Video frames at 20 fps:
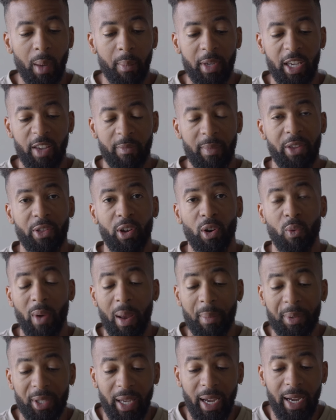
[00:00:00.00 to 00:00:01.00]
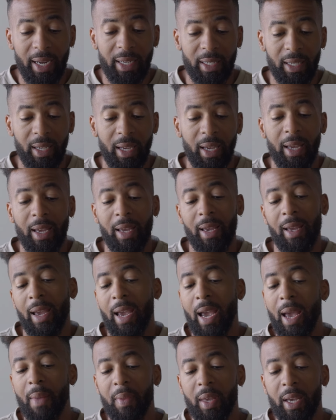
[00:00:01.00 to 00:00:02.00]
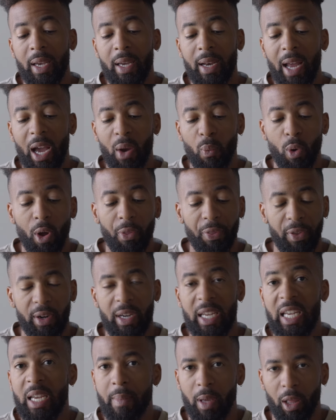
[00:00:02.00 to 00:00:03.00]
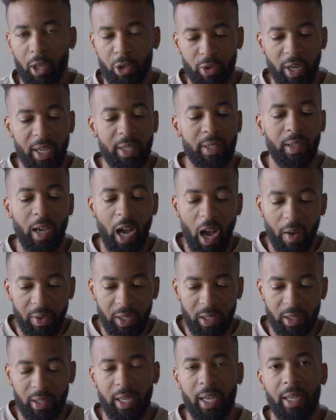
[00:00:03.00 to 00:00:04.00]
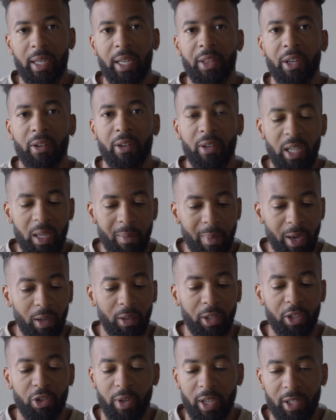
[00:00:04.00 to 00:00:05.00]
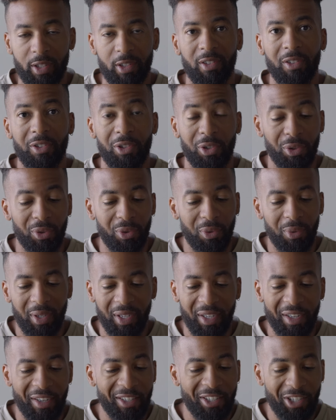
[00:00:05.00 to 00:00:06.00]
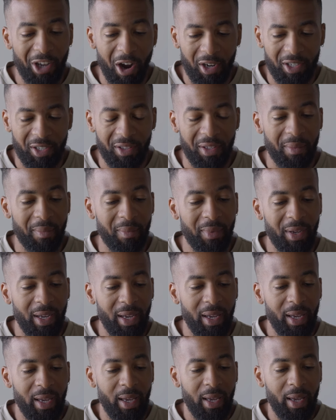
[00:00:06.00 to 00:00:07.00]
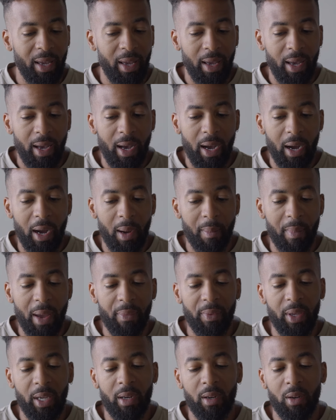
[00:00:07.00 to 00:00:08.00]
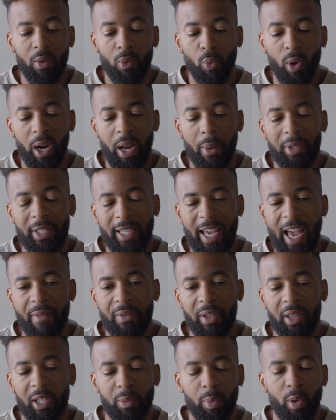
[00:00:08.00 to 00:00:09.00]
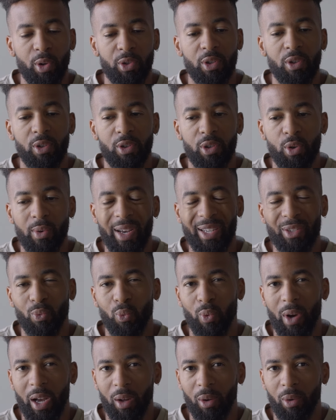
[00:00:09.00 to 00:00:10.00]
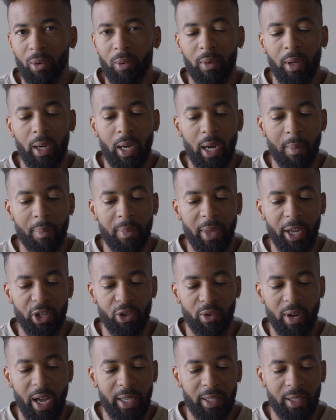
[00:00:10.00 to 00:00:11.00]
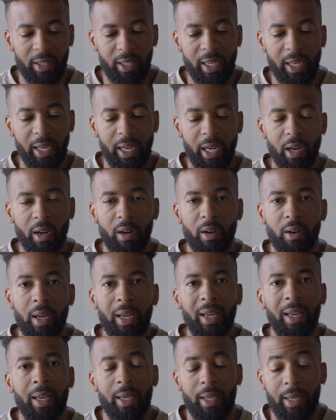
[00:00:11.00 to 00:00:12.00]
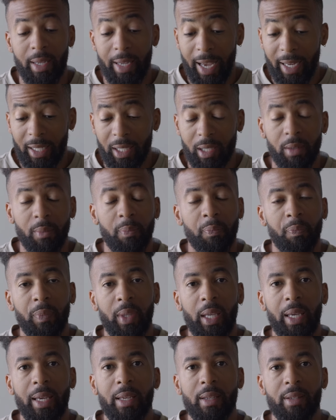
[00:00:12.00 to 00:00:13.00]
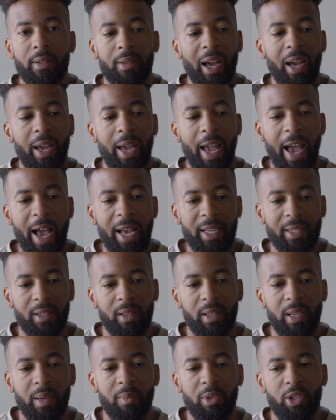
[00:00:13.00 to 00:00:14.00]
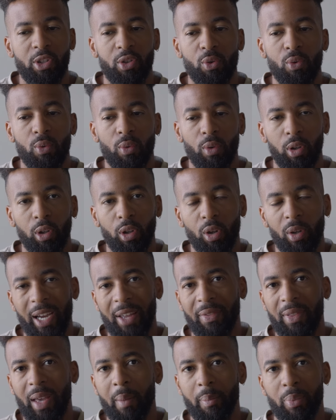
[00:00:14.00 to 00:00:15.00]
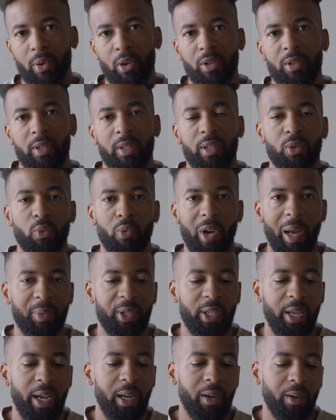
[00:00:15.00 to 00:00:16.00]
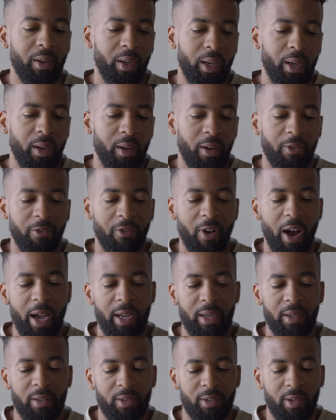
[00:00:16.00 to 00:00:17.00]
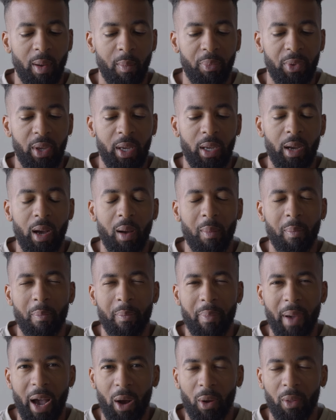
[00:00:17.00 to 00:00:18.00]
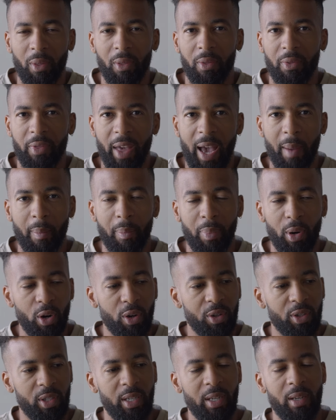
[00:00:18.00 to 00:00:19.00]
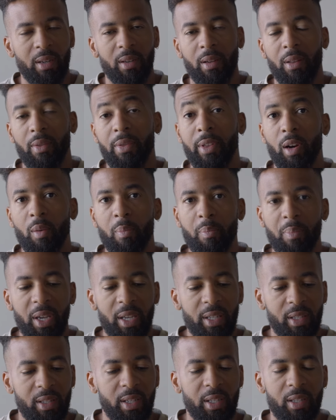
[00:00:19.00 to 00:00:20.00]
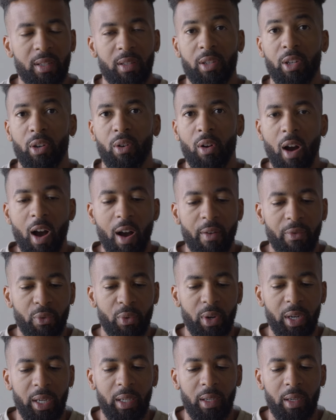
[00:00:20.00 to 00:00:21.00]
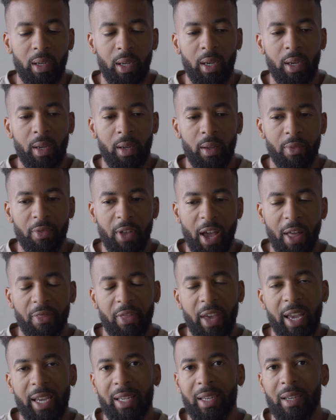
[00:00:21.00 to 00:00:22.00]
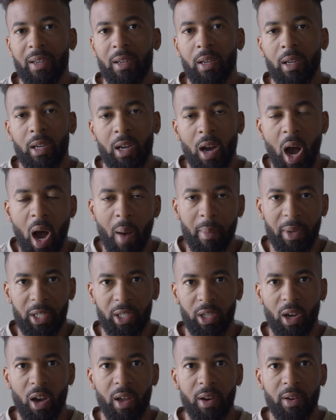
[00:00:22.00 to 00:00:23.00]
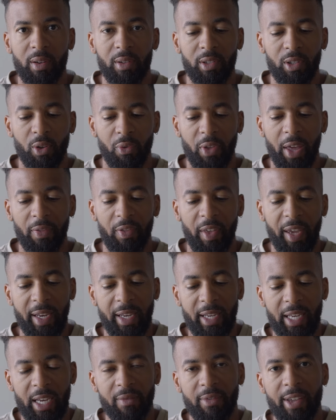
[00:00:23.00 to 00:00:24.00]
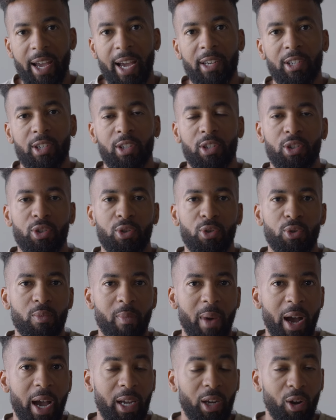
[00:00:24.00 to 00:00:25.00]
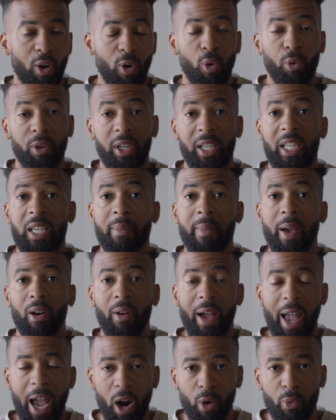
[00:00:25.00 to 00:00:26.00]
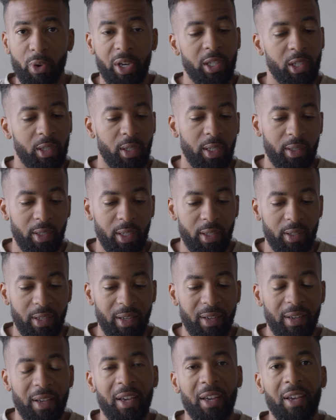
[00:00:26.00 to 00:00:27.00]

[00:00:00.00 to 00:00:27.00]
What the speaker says: Give me their website, and then I want their email address. Obviously, I need their email address to talk to them. And then what I was having this person do as well, that you're not seeing here yet, is I asked them to look at that person's website, find something about that person, their business, their offering that they can comment on so that they can give that to my cold email outreach assistant.